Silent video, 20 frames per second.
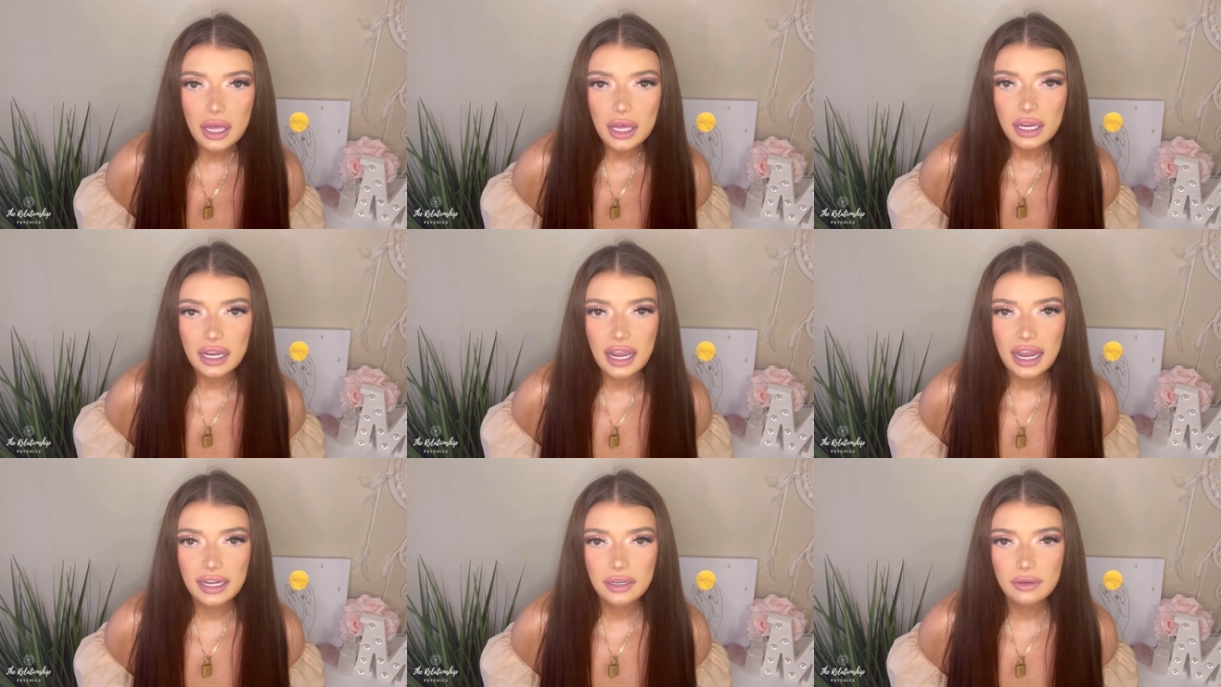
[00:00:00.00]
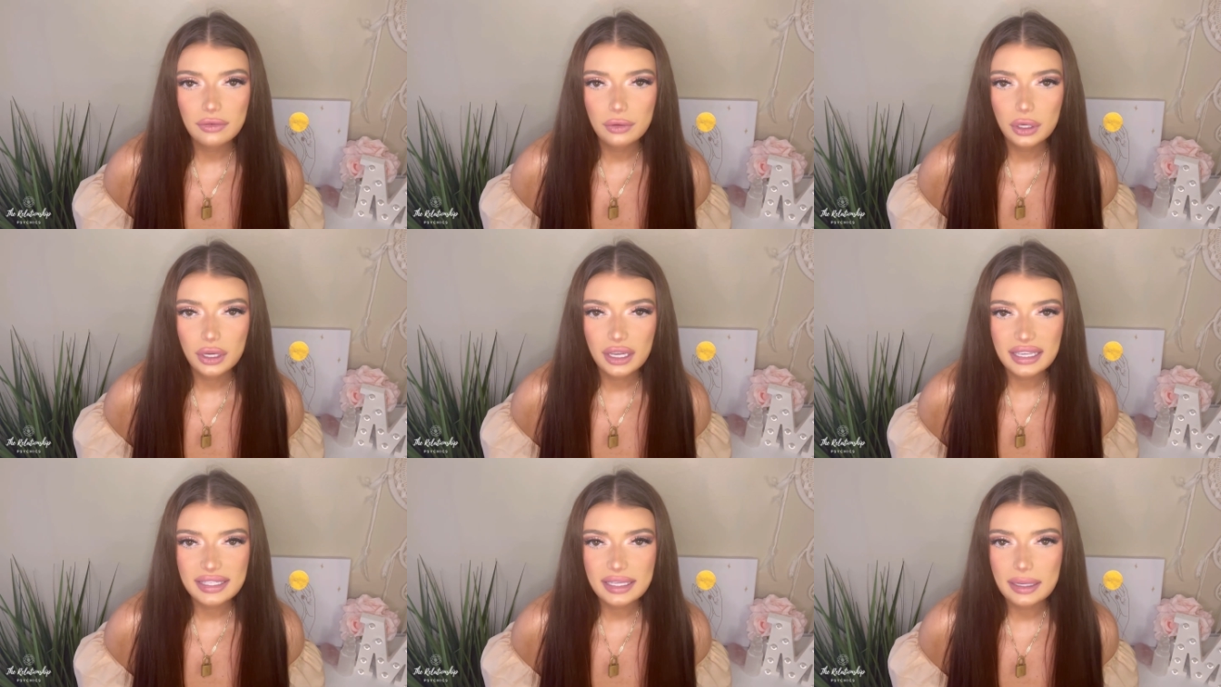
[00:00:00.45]
Kind of
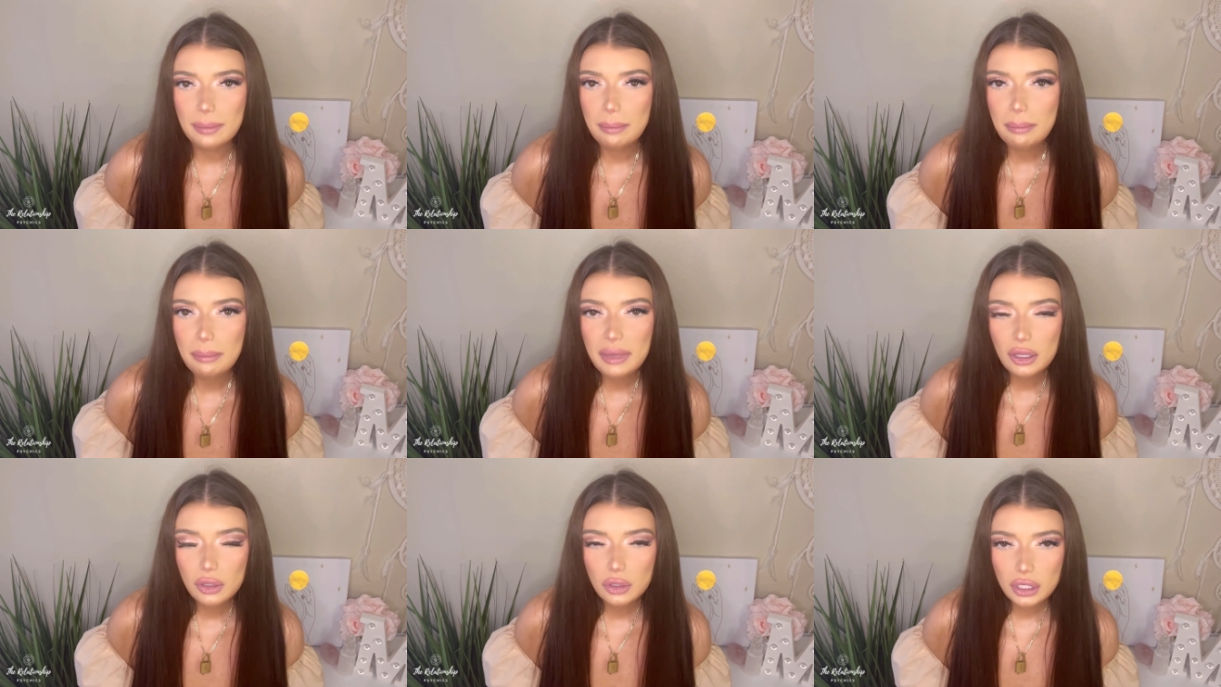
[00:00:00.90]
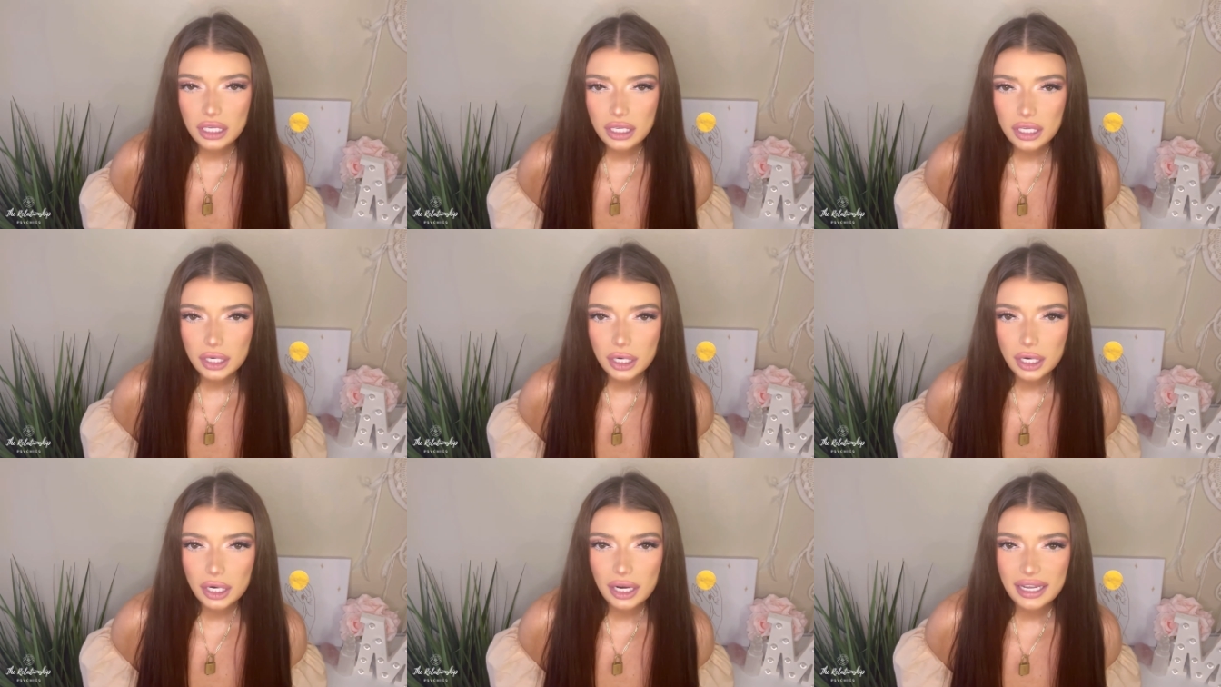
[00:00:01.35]
look, is it
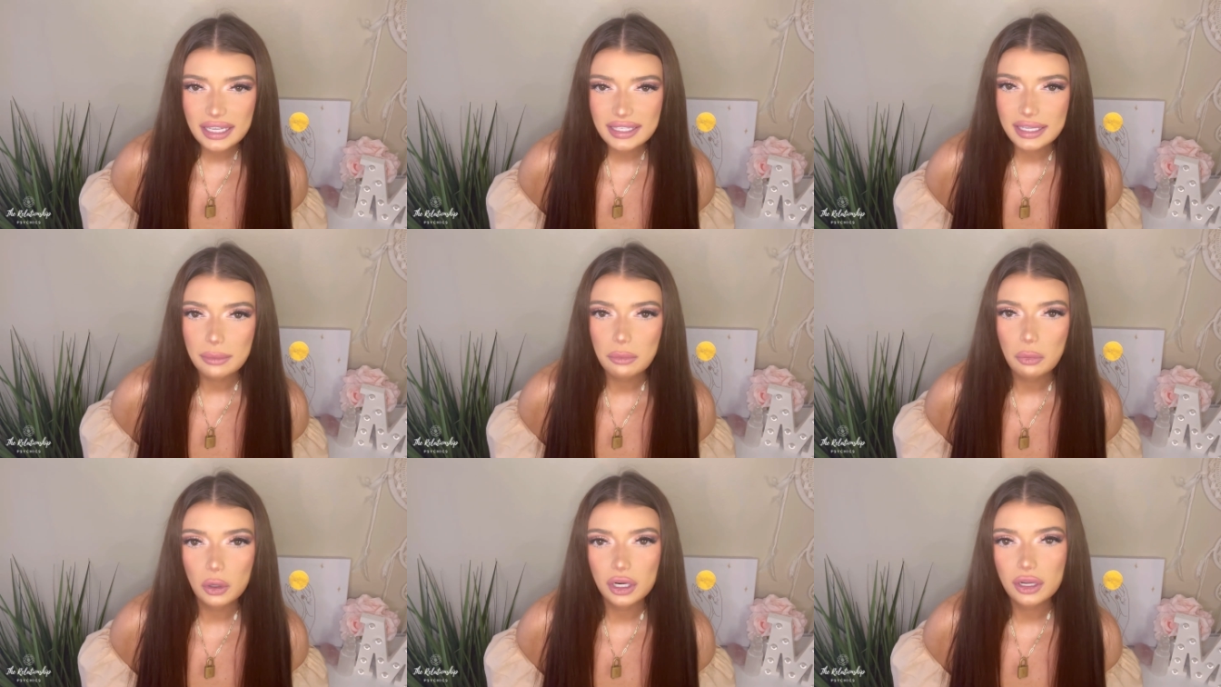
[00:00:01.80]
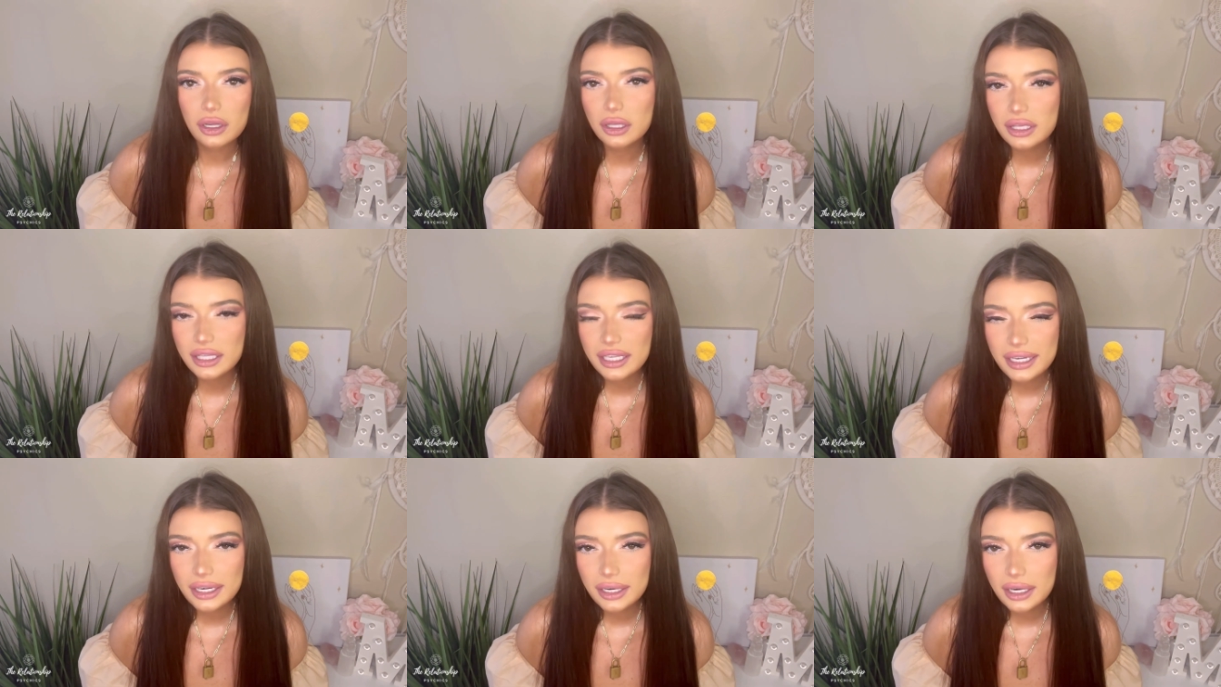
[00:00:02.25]
milkier? Is it more
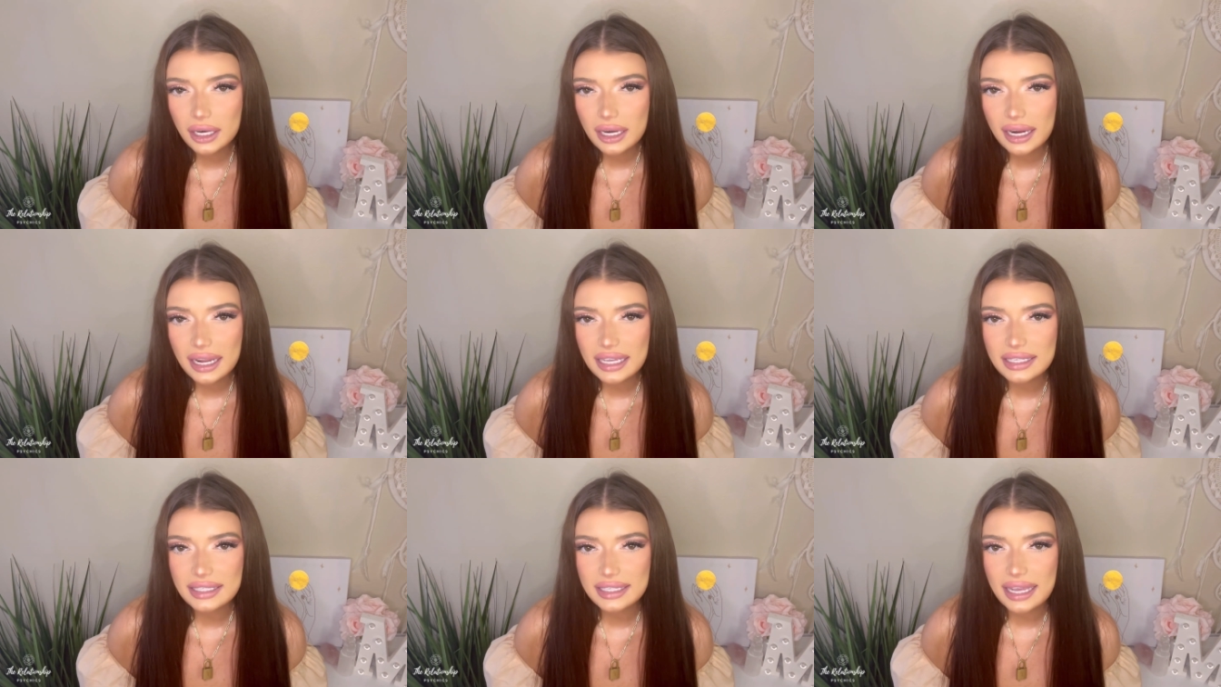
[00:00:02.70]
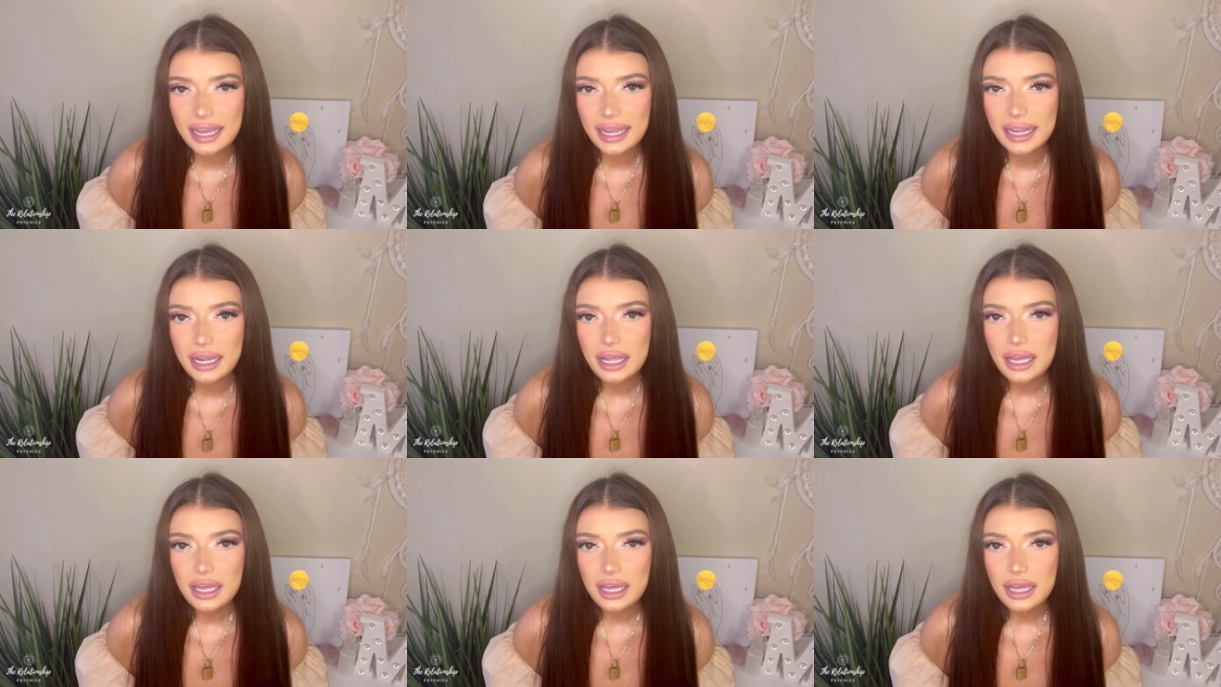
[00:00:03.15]
clear? Is there